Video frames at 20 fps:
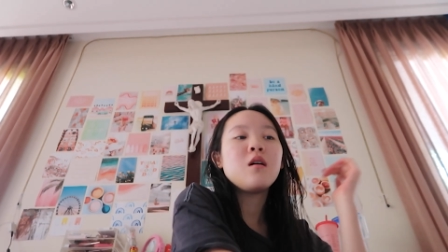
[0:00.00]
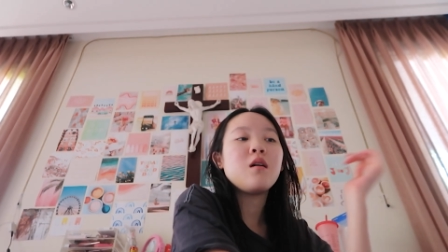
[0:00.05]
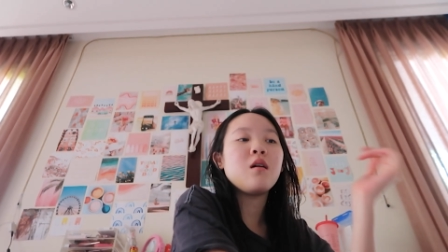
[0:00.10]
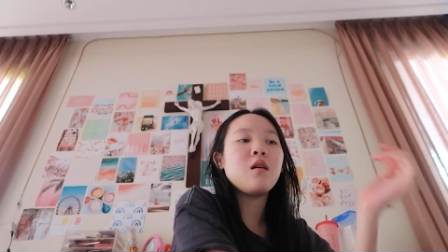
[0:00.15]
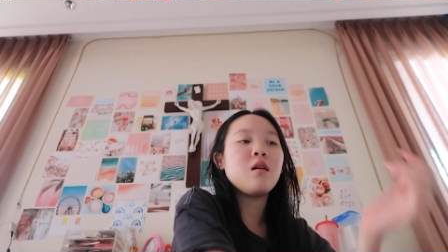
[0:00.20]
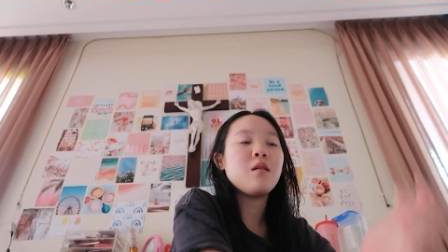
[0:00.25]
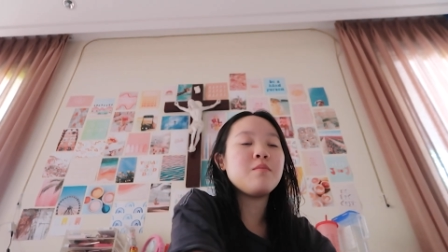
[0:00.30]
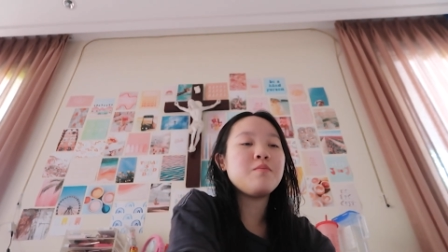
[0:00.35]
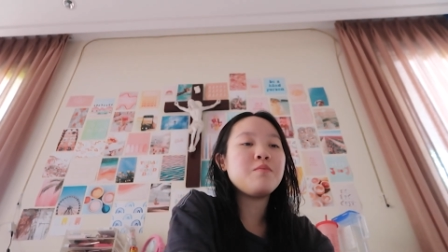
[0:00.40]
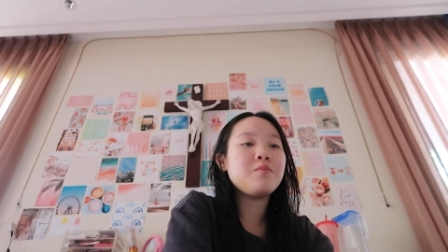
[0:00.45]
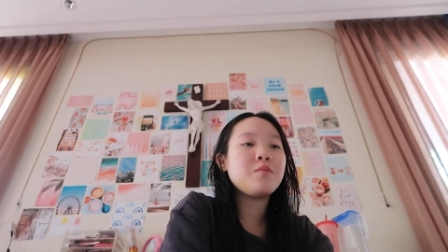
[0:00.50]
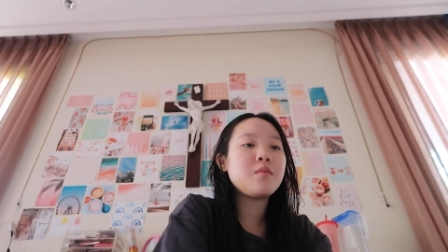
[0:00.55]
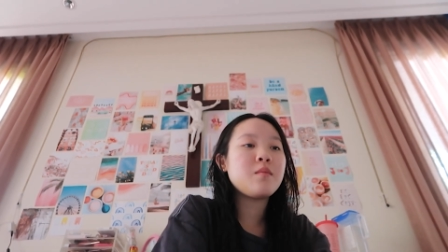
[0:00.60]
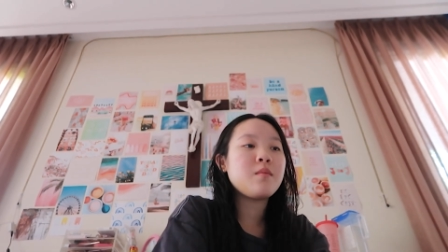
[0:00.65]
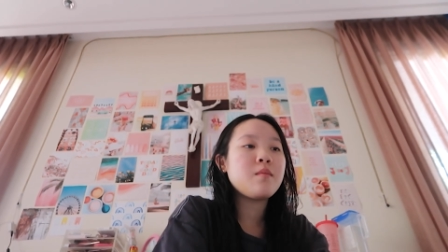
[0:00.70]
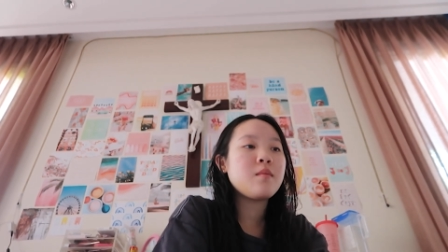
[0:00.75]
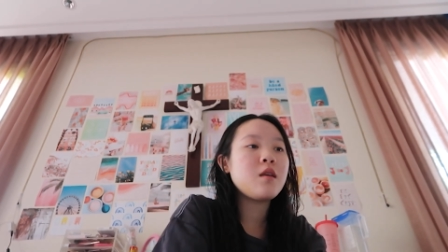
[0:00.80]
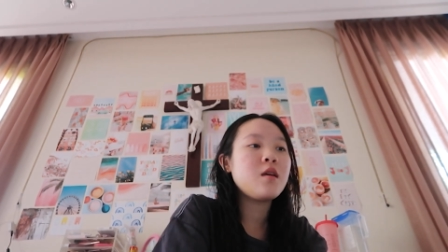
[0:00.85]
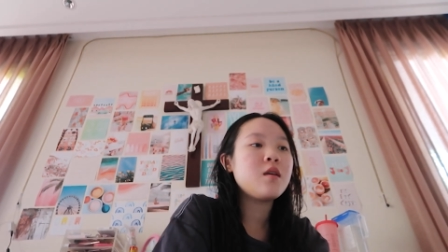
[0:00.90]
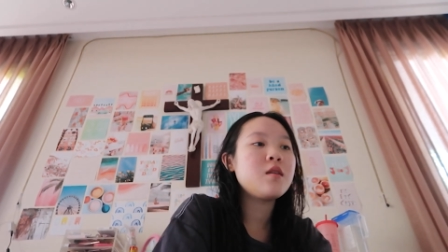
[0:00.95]
Um,
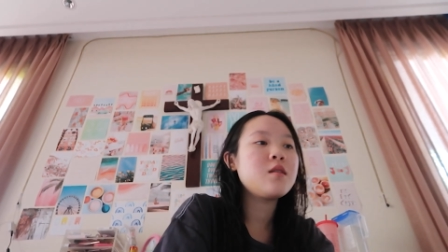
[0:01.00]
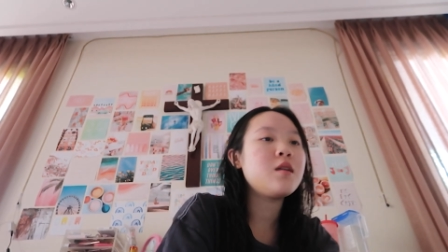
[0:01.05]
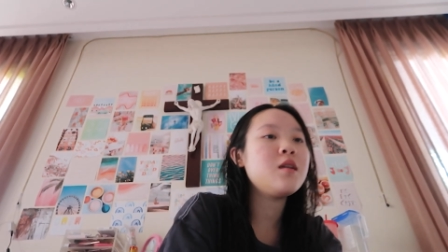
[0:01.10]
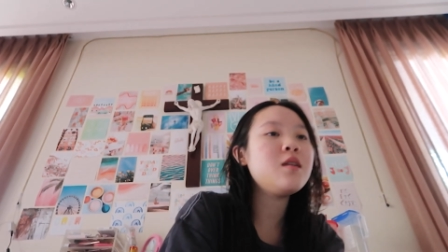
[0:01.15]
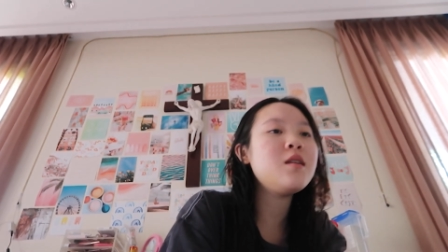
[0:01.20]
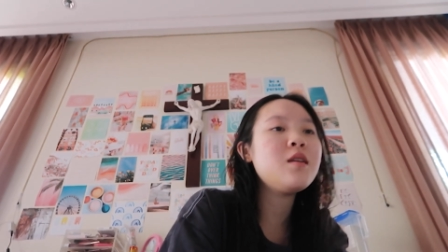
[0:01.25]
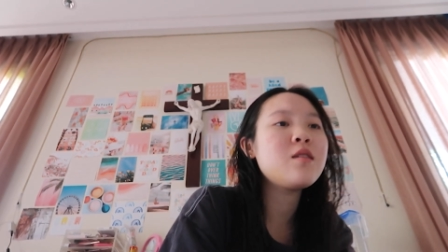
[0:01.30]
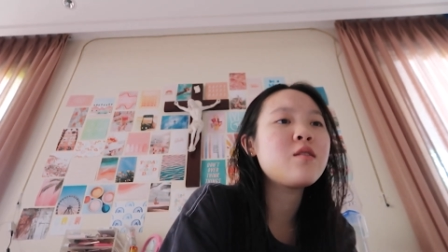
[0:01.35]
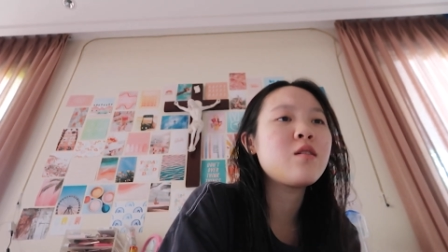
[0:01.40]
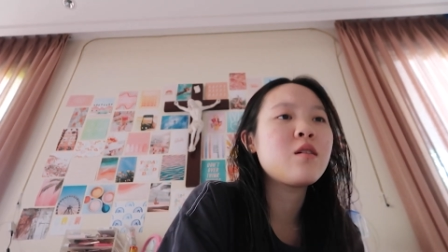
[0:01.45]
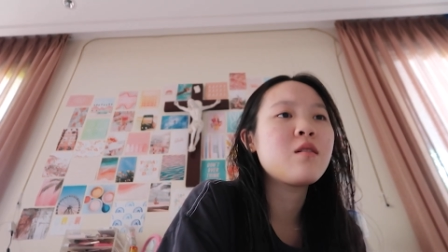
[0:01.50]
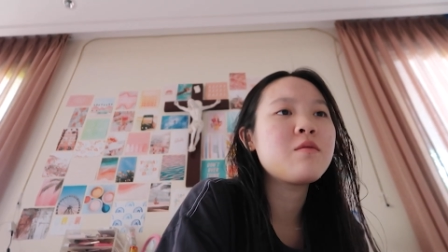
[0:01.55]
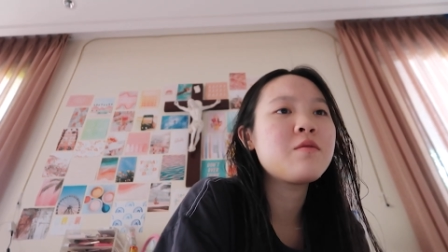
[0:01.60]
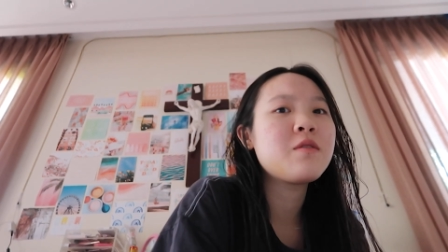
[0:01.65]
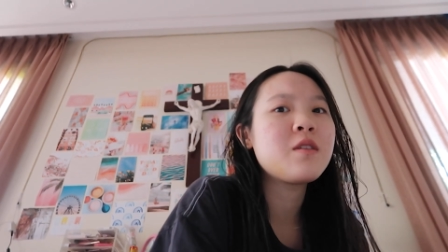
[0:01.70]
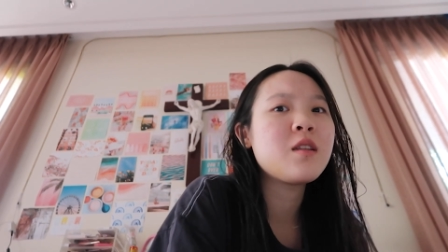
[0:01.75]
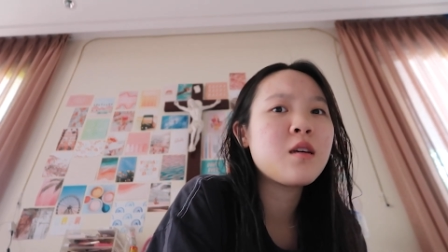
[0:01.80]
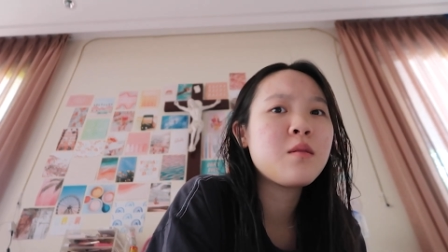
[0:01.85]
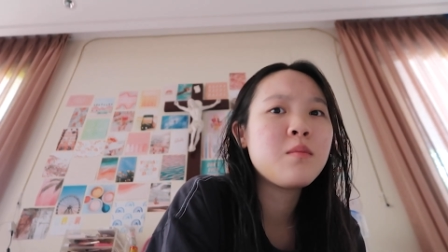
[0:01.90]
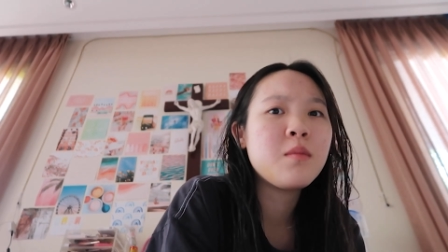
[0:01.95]
today did not
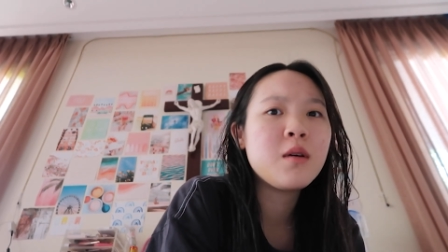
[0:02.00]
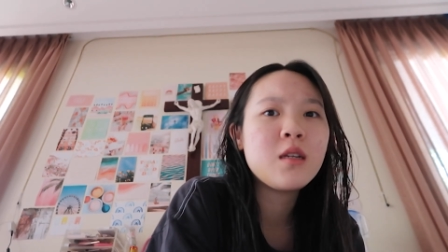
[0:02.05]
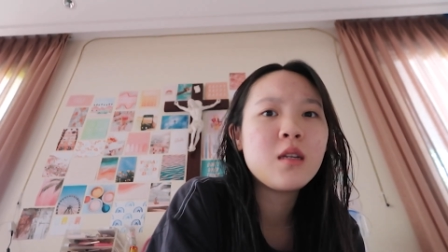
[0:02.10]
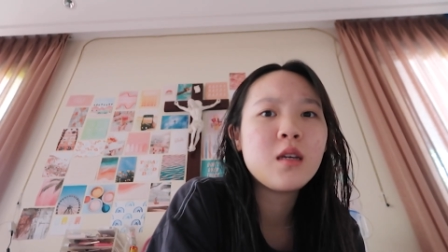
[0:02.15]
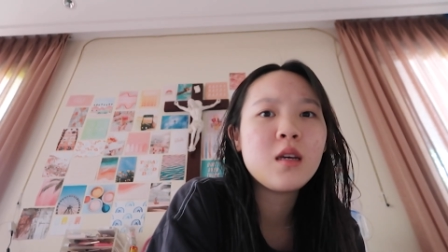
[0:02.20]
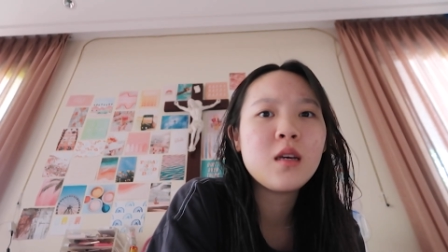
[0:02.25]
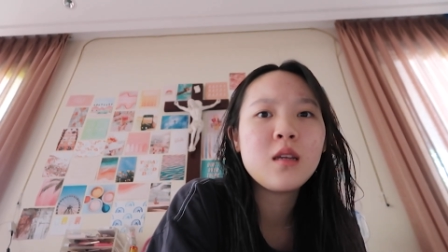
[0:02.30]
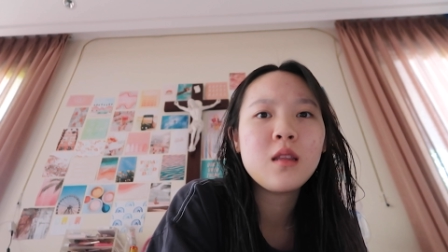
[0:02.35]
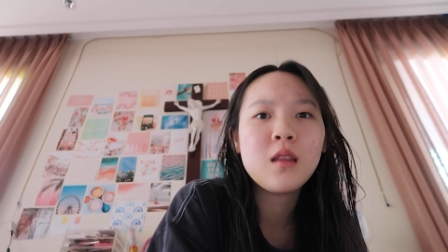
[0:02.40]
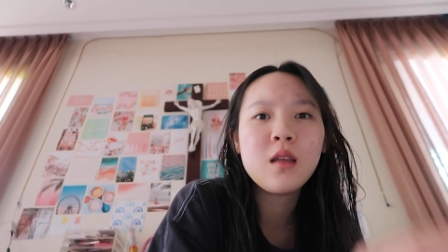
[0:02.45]
feel like a Monday.